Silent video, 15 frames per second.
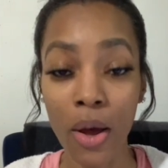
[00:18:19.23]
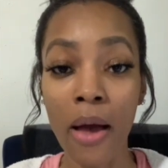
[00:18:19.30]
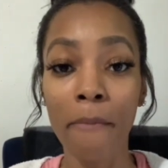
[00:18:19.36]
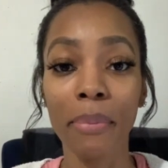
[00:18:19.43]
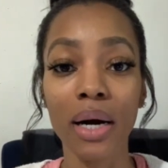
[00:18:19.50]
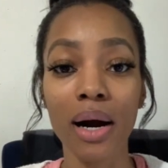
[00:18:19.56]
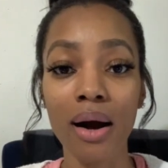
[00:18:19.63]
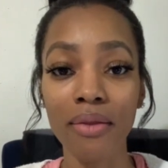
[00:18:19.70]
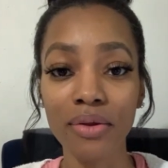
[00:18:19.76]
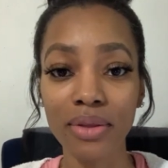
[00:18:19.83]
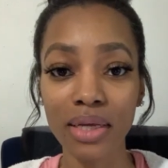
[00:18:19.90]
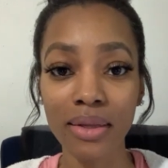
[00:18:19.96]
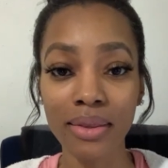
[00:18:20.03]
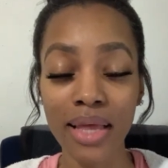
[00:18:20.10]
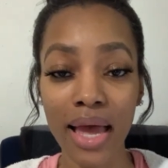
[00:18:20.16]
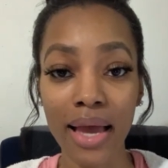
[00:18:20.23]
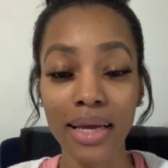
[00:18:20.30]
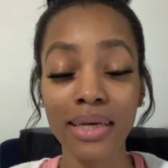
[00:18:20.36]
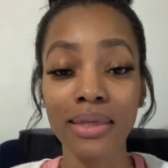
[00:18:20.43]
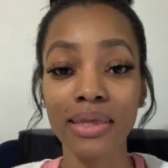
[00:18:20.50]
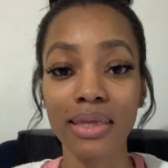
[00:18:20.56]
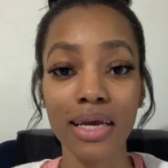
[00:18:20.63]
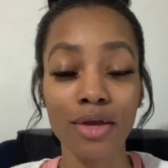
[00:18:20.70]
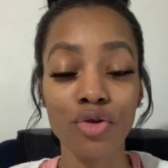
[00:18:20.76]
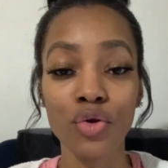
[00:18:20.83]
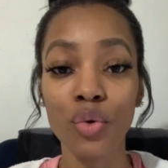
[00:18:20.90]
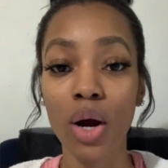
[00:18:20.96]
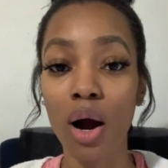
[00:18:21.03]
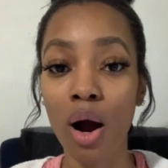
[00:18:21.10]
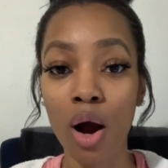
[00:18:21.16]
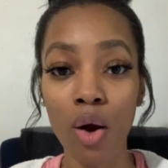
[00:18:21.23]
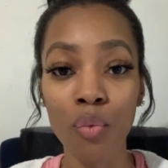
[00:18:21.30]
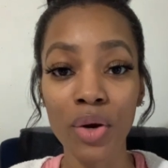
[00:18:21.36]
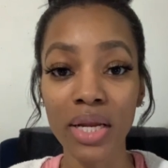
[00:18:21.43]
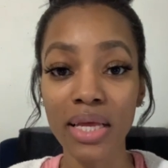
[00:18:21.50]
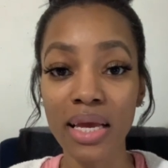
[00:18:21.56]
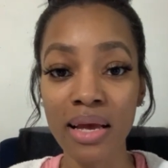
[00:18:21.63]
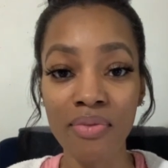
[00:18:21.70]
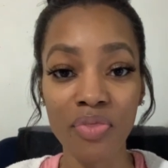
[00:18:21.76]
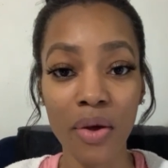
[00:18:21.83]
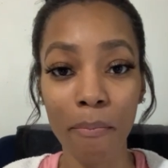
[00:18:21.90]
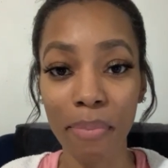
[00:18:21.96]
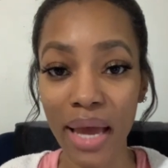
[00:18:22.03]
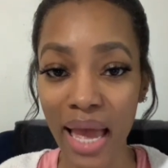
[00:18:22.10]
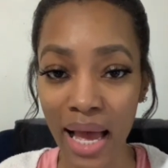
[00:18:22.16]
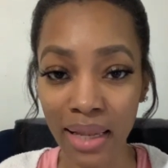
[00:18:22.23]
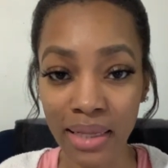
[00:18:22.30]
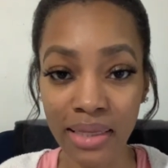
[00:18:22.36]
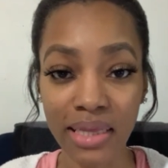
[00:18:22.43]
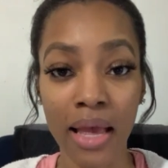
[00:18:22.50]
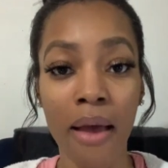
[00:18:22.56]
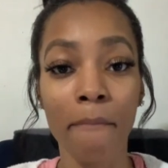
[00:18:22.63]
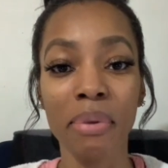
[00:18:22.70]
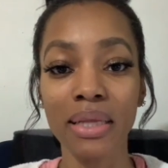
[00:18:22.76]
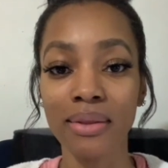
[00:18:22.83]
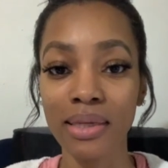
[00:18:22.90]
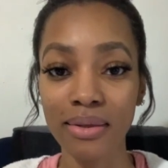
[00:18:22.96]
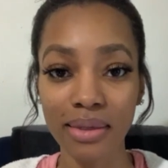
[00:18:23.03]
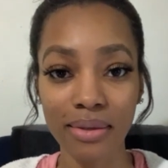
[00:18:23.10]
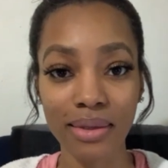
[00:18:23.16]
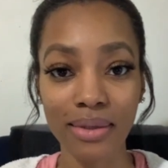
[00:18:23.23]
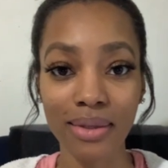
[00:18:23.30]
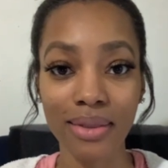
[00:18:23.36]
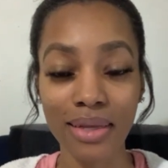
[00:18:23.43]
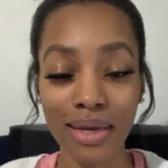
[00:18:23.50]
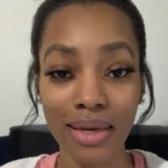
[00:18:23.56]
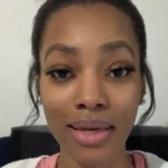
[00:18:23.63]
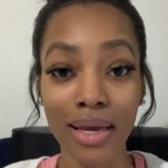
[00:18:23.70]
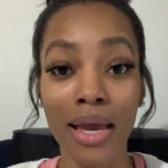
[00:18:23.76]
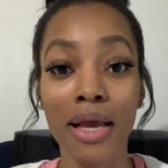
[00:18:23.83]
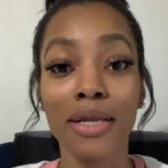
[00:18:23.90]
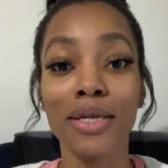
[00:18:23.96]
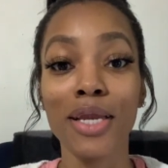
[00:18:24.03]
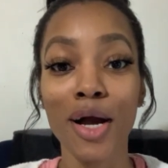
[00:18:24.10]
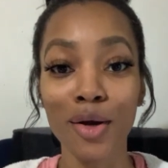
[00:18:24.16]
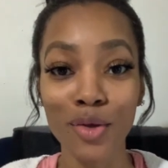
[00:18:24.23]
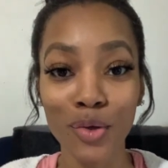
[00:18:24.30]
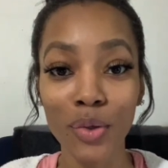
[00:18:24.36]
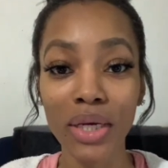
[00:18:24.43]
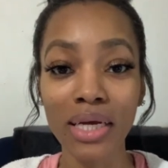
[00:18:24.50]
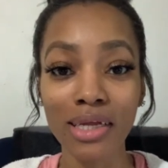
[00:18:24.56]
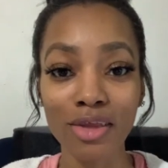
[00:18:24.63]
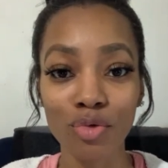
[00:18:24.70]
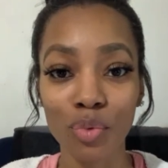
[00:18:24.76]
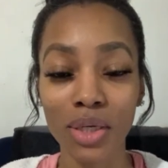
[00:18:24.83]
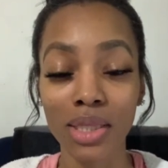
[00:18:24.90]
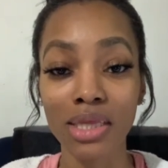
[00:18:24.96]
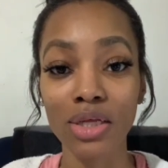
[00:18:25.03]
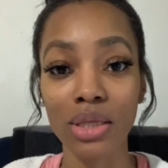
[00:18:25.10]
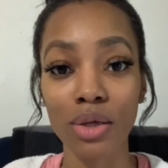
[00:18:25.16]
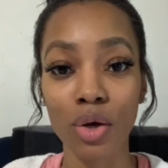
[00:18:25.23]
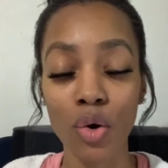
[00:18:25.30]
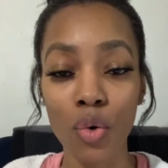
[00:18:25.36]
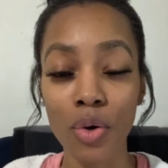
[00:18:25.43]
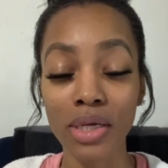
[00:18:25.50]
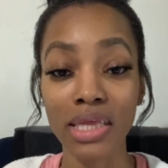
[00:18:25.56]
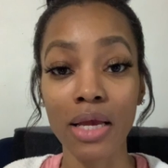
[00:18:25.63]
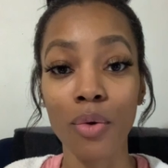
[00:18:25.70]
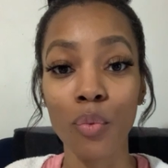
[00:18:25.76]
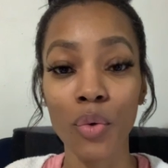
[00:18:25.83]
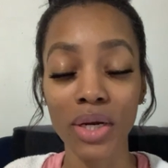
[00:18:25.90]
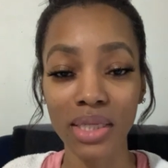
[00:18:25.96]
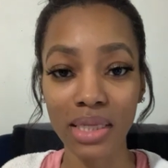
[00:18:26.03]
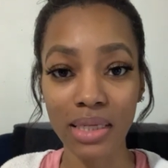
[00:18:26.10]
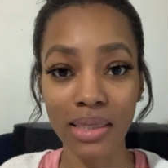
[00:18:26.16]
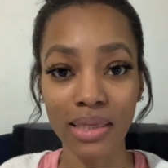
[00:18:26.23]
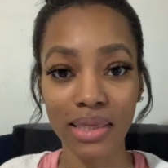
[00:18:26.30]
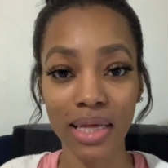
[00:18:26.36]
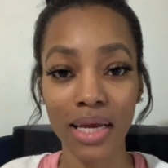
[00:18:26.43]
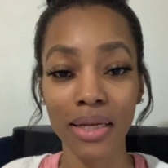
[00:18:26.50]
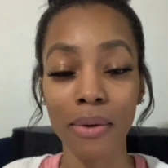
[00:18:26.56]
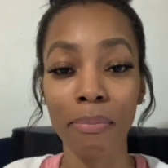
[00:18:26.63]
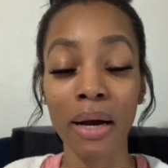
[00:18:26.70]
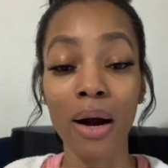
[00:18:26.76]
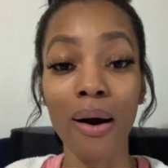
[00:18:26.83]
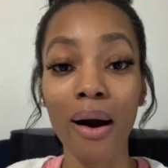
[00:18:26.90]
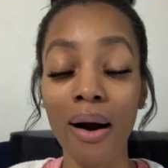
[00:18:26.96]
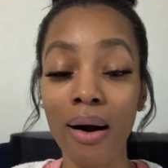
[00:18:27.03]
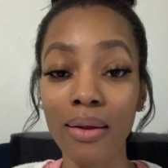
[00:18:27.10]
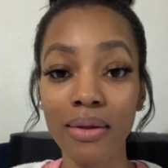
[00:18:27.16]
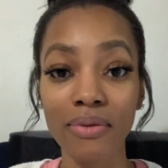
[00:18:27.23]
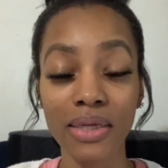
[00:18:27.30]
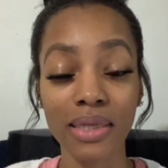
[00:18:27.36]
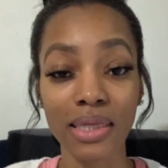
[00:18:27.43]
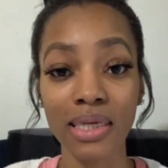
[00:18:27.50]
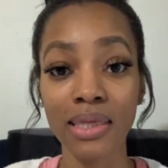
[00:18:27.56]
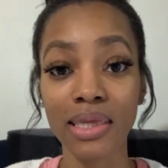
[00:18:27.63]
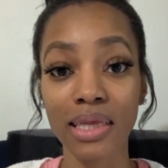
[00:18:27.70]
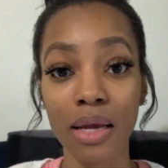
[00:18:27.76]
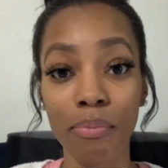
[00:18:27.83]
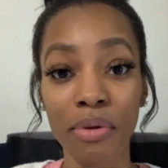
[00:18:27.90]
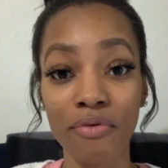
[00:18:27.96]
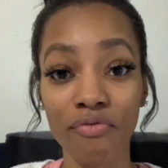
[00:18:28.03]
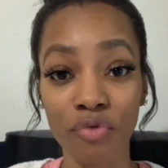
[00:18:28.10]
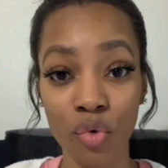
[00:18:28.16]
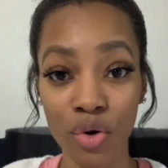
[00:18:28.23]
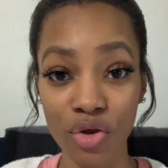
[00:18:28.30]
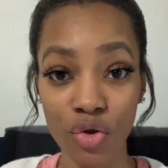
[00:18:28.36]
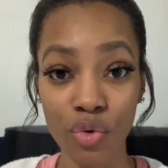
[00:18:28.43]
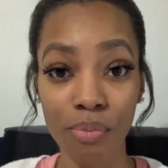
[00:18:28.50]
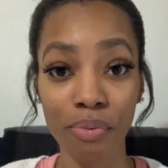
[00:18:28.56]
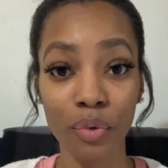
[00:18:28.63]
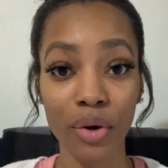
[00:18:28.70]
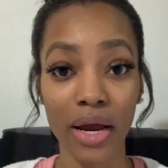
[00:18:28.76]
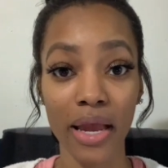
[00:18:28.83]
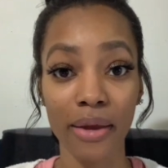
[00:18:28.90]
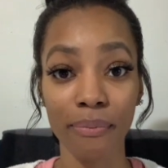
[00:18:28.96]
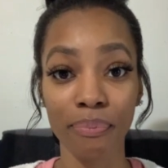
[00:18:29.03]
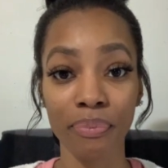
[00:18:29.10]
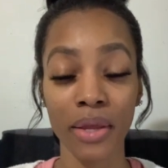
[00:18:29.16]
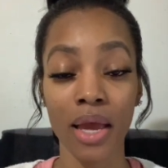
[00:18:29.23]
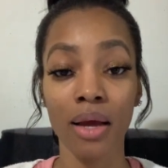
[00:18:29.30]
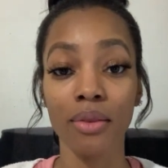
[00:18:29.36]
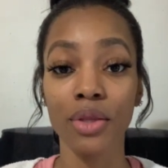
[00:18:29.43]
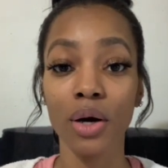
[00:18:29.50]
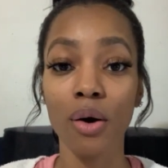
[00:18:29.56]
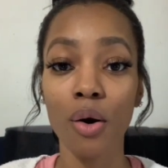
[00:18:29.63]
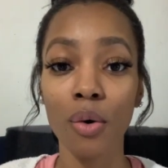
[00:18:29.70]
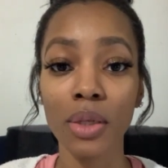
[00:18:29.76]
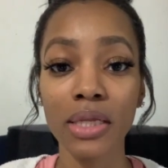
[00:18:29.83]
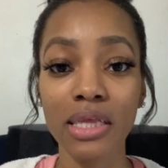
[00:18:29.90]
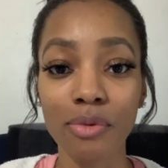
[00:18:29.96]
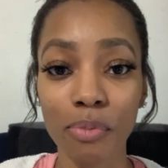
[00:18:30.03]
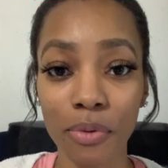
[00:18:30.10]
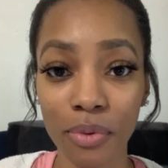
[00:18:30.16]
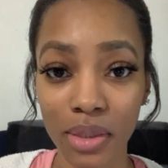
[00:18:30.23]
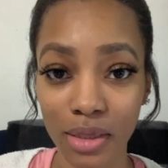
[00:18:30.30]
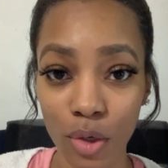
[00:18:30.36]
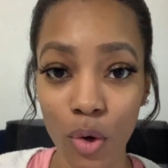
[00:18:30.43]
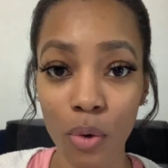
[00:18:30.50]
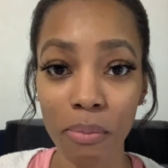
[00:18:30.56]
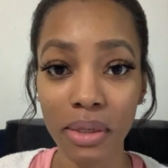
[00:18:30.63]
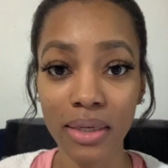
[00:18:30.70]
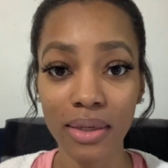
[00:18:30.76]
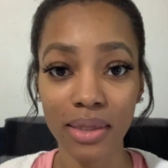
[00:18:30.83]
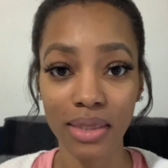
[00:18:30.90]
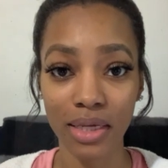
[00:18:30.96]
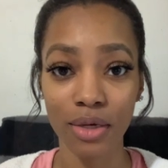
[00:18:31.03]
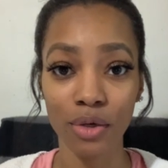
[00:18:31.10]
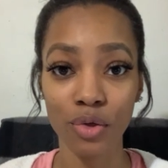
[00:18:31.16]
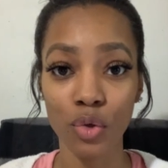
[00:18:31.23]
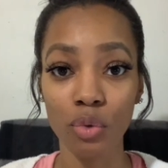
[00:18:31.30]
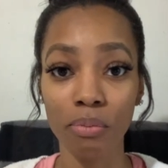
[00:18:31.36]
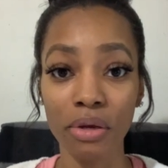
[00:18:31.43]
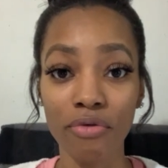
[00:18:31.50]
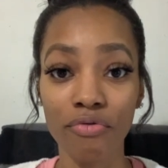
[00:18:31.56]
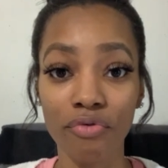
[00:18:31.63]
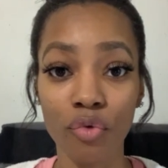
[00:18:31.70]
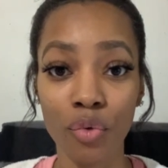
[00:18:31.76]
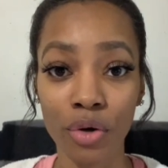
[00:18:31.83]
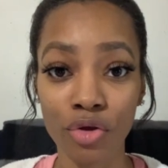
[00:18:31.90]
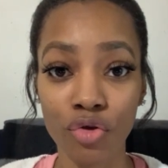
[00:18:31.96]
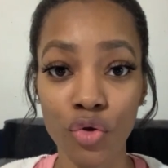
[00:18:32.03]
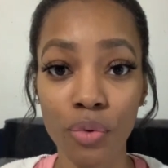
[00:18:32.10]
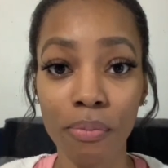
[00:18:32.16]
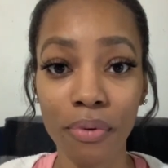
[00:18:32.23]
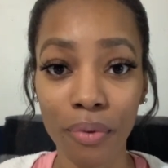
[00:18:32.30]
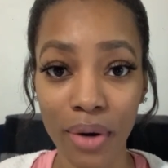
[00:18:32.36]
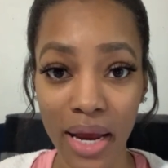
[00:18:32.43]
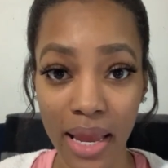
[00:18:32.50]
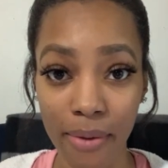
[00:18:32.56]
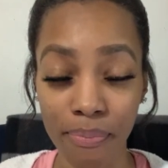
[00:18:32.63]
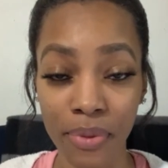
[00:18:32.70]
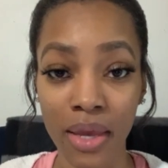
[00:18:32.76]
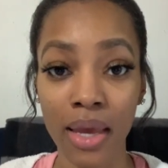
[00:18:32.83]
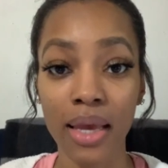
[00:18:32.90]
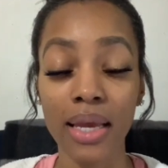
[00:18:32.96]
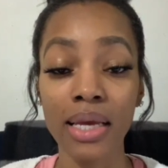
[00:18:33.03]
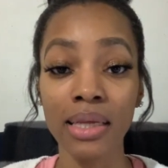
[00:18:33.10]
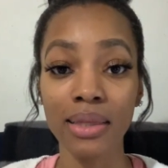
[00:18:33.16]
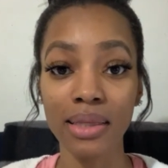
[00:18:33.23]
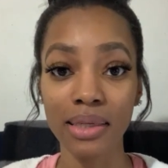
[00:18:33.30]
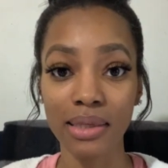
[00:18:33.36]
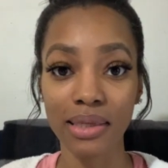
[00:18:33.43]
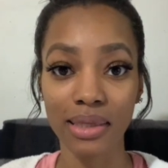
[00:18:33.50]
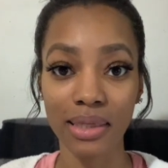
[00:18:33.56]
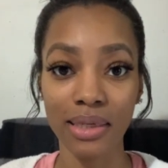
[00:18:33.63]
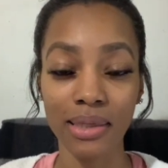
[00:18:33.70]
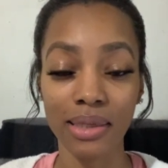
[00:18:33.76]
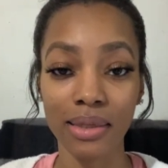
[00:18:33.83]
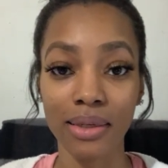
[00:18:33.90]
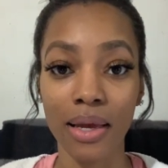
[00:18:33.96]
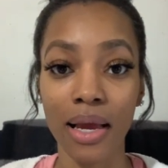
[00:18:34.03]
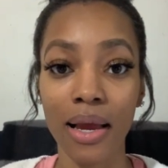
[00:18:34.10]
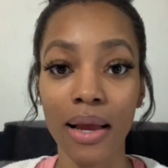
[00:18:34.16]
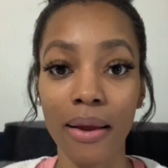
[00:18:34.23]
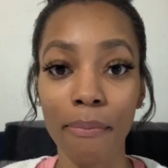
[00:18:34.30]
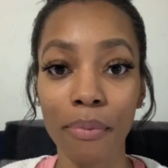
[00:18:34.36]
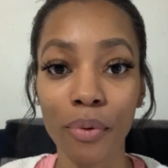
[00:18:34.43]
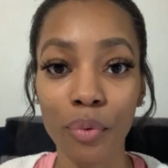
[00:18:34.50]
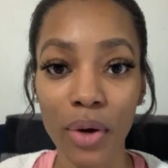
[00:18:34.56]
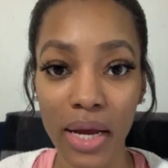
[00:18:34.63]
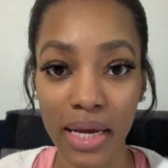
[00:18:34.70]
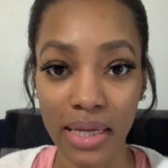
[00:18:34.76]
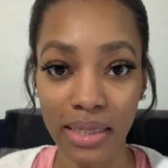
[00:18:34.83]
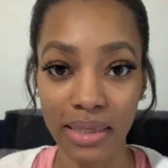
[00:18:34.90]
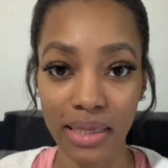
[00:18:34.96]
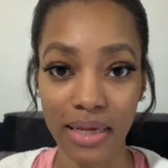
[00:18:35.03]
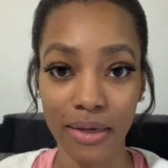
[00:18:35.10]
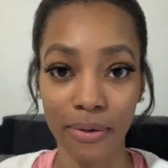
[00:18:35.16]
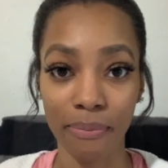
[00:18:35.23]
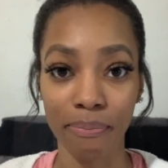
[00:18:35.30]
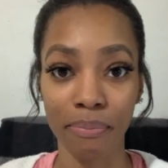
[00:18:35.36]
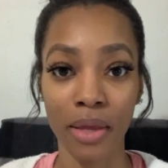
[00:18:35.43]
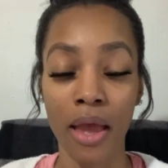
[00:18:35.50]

But other than that, he's saying you're already in the palace. But this is the thing. Now you're entering to the courts. And what is he saying about all of this? He said, before you pray, the Holy Spirit told me to tell you before you pray in this season, praise him.